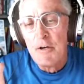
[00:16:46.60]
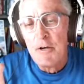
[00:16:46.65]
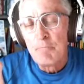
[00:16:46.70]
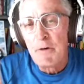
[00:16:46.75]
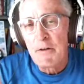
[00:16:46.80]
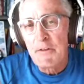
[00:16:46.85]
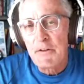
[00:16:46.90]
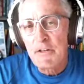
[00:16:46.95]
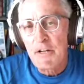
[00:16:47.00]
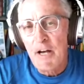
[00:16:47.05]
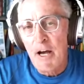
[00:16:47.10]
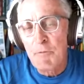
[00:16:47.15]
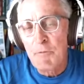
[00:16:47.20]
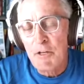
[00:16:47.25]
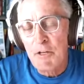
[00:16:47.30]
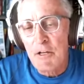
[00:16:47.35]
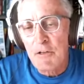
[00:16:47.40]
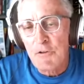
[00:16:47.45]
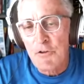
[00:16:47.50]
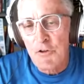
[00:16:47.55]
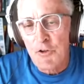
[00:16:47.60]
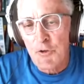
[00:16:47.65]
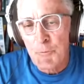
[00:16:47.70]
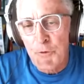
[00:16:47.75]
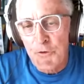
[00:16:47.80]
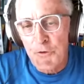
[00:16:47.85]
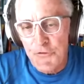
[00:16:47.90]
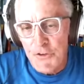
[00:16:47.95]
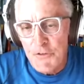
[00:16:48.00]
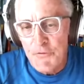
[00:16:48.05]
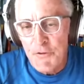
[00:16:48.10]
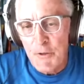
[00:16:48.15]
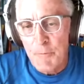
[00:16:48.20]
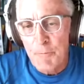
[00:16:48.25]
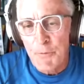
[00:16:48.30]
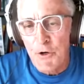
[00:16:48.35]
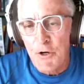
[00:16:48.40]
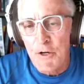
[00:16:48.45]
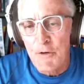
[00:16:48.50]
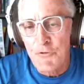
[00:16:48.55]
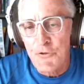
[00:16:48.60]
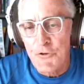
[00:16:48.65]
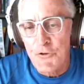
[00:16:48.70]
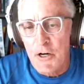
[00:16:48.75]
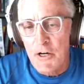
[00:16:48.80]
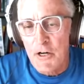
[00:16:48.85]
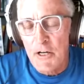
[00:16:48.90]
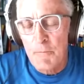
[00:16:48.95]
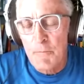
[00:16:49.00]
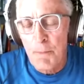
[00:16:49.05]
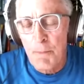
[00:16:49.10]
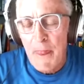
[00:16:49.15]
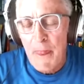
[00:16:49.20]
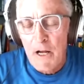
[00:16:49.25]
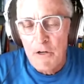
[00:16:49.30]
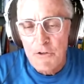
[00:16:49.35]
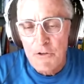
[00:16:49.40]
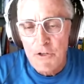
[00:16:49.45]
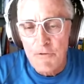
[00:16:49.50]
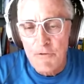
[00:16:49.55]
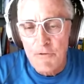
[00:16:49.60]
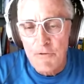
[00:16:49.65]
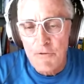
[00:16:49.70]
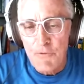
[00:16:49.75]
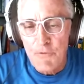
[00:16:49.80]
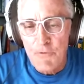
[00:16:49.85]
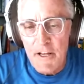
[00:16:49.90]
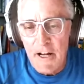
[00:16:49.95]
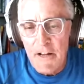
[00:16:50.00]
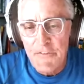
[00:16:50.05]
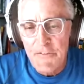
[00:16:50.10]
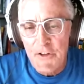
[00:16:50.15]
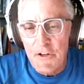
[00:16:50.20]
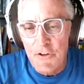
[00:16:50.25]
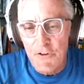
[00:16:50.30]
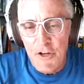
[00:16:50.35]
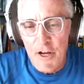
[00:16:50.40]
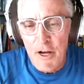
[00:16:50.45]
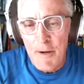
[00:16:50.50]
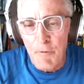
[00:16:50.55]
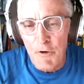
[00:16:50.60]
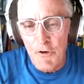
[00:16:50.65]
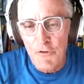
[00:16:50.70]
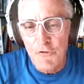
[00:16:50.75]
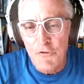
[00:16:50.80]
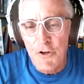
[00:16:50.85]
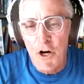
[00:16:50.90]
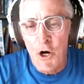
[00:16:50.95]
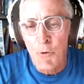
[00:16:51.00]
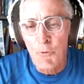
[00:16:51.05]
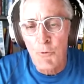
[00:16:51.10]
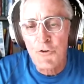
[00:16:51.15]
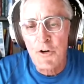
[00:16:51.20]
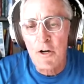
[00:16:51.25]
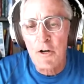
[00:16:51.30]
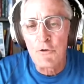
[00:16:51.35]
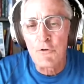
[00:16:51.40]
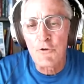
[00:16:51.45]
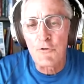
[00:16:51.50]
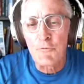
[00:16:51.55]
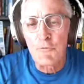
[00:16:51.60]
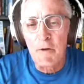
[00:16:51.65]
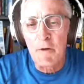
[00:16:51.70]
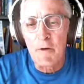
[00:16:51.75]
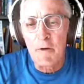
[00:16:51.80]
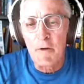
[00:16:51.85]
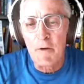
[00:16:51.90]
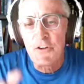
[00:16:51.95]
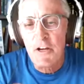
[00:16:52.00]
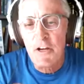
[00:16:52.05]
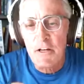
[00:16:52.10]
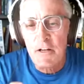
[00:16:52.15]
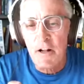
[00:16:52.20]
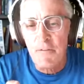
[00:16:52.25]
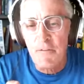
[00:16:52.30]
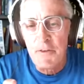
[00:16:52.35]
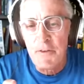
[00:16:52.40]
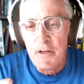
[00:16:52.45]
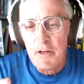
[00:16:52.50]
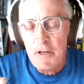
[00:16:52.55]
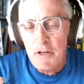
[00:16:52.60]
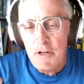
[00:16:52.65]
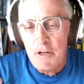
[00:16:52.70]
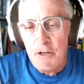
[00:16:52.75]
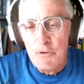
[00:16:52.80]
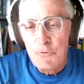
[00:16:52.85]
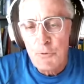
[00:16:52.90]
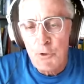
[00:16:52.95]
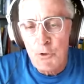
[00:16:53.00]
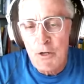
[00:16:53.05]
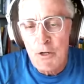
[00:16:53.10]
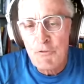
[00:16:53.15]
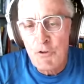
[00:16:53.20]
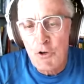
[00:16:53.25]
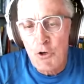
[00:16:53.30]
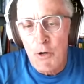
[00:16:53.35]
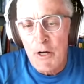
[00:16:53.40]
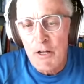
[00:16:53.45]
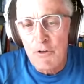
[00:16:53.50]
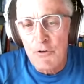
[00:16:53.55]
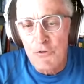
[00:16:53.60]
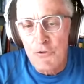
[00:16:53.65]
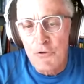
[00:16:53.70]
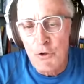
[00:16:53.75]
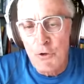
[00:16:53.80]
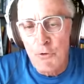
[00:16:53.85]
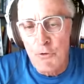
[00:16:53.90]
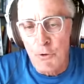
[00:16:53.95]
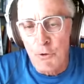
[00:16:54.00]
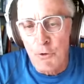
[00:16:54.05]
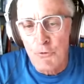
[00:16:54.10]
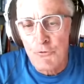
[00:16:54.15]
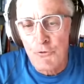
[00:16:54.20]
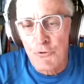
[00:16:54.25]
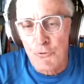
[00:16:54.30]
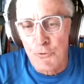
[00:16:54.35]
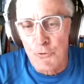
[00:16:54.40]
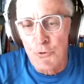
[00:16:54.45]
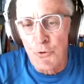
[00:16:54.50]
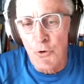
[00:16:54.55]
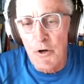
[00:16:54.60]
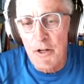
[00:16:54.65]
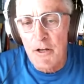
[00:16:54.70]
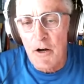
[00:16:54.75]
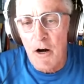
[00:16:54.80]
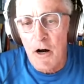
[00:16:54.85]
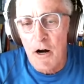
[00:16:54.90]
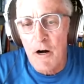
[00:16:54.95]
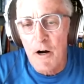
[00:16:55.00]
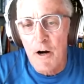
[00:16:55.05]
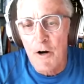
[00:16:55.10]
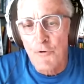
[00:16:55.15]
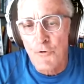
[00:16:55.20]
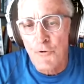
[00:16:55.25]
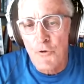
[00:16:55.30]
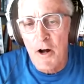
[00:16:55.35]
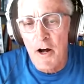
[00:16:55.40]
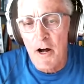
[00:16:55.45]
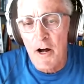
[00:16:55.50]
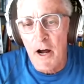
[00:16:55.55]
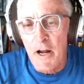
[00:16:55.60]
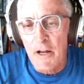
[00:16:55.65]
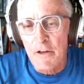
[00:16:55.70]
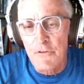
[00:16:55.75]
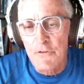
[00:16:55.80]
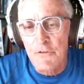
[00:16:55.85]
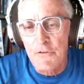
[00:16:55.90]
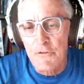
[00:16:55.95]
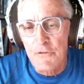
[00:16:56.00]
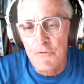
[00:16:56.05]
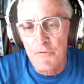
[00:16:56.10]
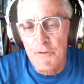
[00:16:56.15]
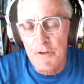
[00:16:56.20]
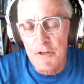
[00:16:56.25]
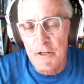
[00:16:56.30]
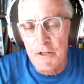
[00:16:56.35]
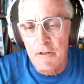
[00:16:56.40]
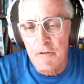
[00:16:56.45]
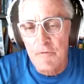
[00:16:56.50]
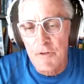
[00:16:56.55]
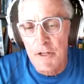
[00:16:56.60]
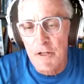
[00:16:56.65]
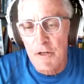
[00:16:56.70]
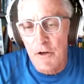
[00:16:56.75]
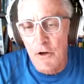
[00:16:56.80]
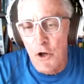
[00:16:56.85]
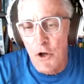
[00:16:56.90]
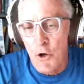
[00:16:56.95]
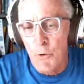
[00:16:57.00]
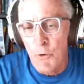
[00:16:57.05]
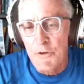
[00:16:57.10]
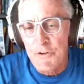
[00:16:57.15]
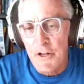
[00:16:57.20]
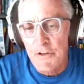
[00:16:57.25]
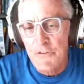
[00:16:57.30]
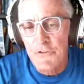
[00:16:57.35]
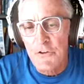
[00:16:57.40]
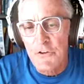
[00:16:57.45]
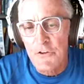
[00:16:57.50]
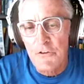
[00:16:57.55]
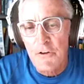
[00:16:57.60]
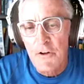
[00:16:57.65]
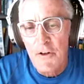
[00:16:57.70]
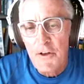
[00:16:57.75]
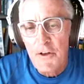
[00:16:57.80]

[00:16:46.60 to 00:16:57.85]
By the time you get to the specific period of training, you've already got that established. Now all we're trying to do is maintain it. You don't have to go out and do those grueling hard rides in, in low intensities